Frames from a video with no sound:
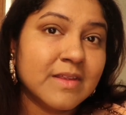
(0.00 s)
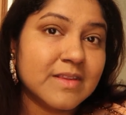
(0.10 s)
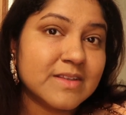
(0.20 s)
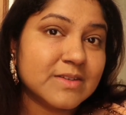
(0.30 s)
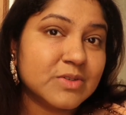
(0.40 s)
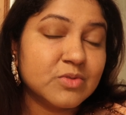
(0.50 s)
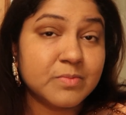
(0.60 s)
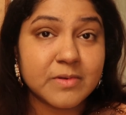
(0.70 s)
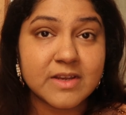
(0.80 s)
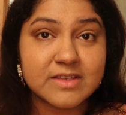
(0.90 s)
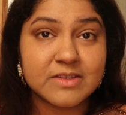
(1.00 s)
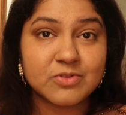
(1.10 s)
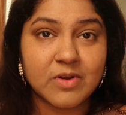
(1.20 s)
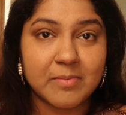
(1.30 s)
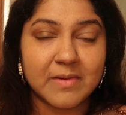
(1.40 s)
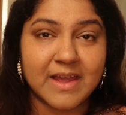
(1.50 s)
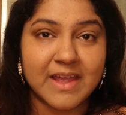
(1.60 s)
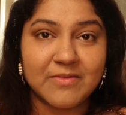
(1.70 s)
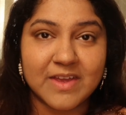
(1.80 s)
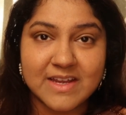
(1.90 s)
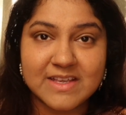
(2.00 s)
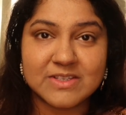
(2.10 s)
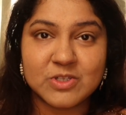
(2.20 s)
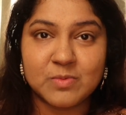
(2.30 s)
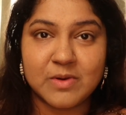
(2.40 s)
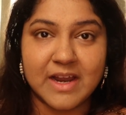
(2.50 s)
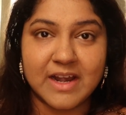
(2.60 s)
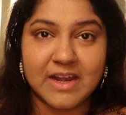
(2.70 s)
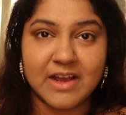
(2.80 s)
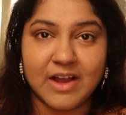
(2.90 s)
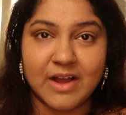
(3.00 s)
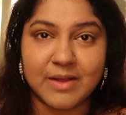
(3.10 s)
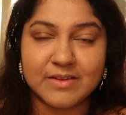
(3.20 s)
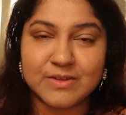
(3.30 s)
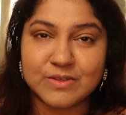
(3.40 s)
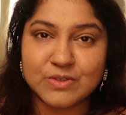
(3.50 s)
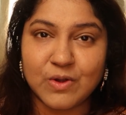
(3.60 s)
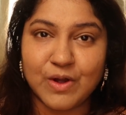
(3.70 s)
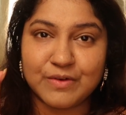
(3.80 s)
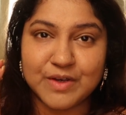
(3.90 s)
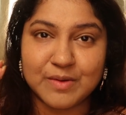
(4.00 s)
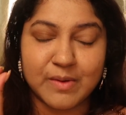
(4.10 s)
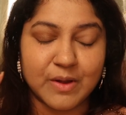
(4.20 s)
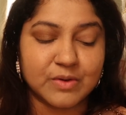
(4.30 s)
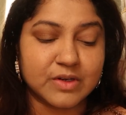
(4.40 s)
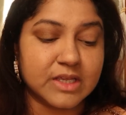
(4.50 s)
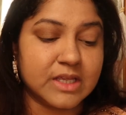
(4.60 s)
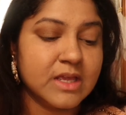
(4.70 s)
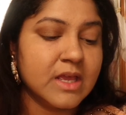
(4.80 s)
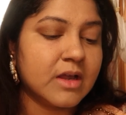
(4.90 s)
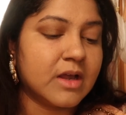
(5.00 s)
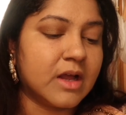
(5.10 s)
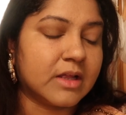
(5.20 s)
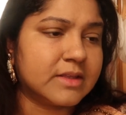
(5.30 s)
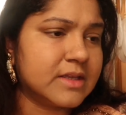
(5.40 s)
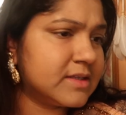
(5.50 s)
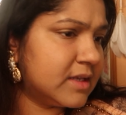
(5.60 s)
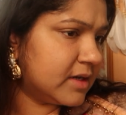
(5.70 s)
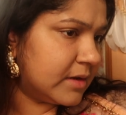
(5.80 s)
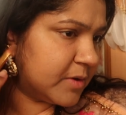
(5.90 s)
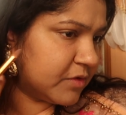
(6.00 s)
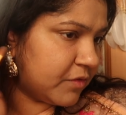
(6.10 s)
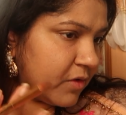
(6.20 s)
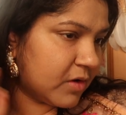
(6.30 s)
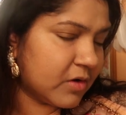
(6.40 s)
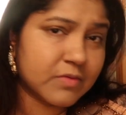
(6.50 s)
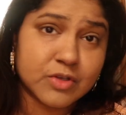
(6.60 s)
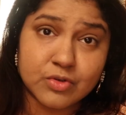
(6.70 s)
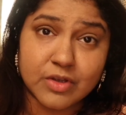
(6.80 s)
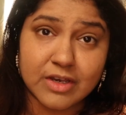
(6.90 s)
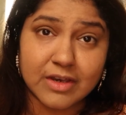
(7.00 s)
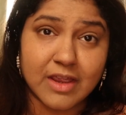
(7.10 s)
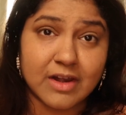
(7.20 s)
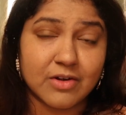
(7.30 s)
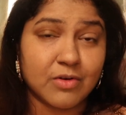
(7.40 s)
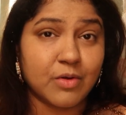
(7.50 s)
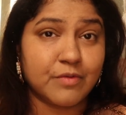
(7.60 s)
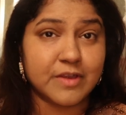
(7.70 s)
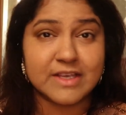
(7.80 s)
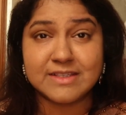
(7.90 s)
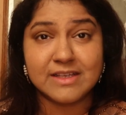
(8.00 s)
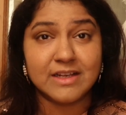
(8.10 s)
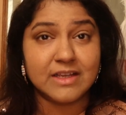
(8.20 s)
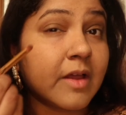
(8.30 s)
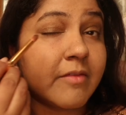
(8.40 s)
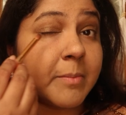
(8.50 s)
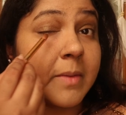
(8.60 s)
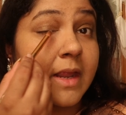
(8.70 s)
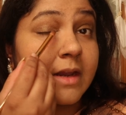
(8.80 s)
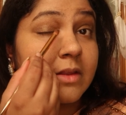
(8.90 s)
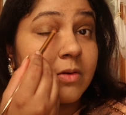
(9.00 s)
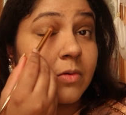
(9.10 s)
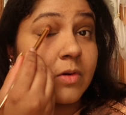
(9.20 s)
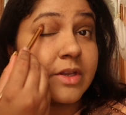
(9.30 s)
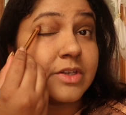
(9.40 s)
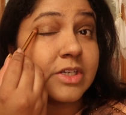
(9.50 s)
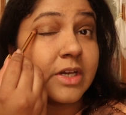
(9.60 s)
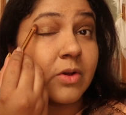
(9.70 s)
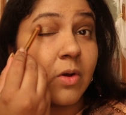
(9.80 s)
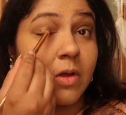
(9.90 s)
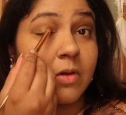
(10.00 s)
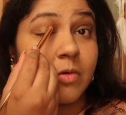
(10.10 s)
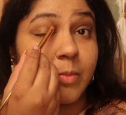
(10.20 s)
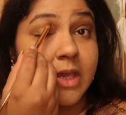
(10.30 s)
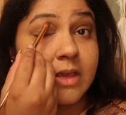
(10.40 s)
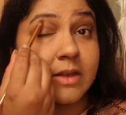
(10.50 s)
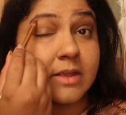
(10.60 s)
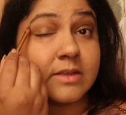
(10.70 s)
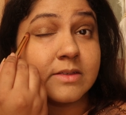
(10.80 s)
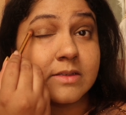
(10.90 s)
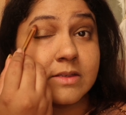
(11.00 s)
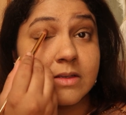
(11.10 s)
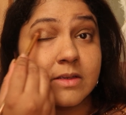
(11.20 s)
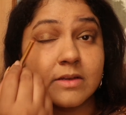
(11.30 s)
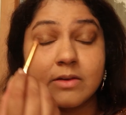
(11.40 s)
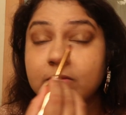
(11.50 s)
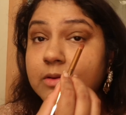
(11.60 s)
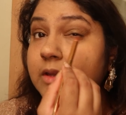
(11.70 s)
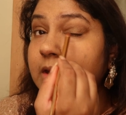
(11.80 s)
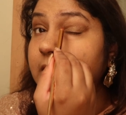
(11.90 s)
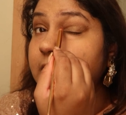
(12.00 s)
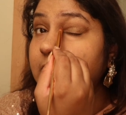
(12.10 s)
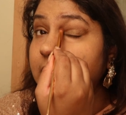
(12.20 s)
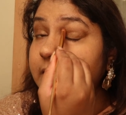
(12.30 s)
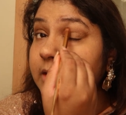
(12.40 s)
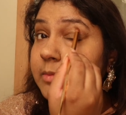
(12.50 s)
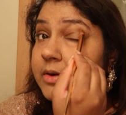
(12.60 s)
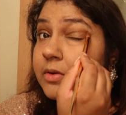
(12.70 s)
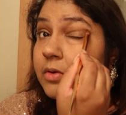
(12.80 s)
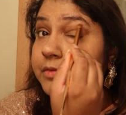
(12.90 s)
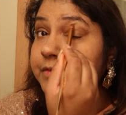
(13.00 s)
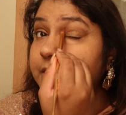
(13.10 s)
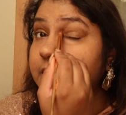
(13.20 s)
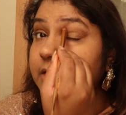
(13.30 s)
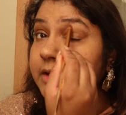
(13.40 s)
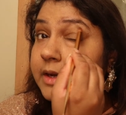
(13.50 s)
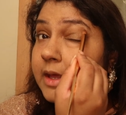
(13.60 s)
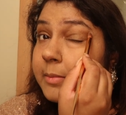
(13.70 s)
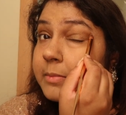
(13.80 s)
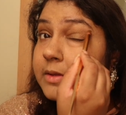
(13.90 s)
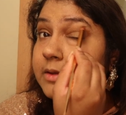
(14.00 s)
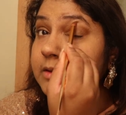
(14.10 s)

These are super easy to apply, very easy to blend, the soft and powdery. There's a little bit of fallout which you can get rid of easily. I've applied the golden shade all over my crease to create a little bit of depth.